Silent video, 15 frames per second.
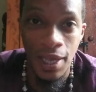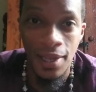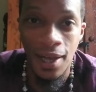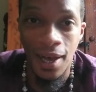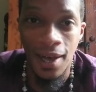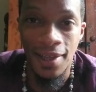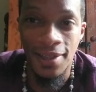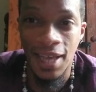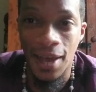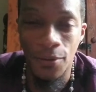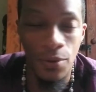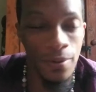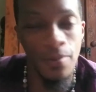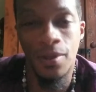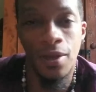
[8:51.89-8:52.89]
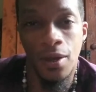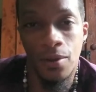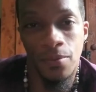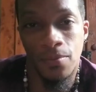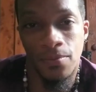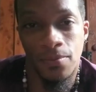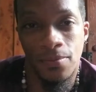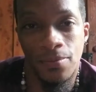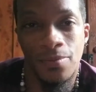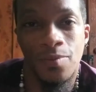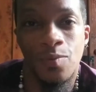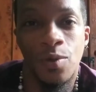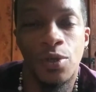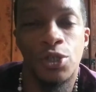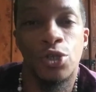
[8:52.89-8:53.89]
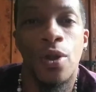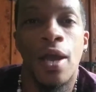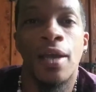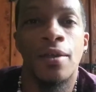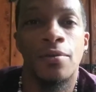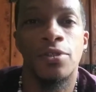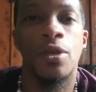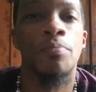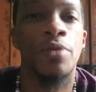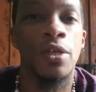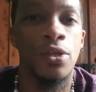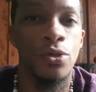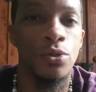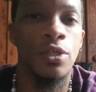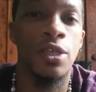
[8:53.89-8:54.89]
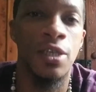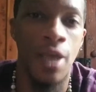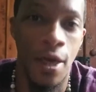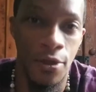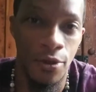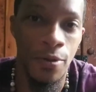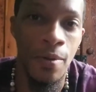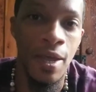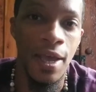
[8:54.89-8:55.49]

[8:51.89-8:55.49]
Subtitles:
that we're trying something new together